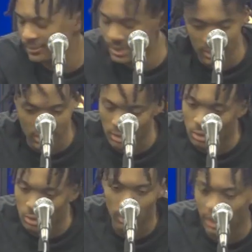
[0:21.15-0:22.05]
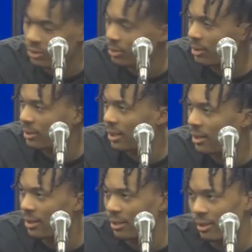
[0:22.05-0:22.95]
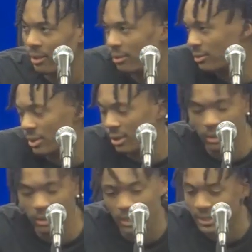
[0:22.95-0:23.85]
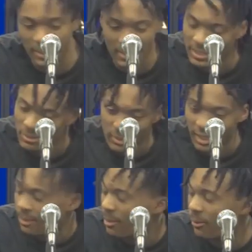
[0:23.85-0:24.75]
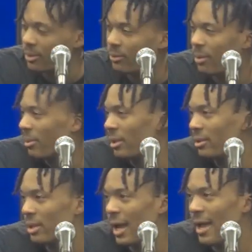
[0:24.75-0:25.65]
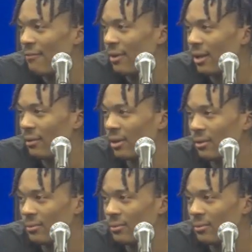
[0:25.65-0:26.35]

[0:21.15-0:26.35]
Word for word: just do what I do out there, and uh, you know, we didn't come out with the win, but I had fun out there.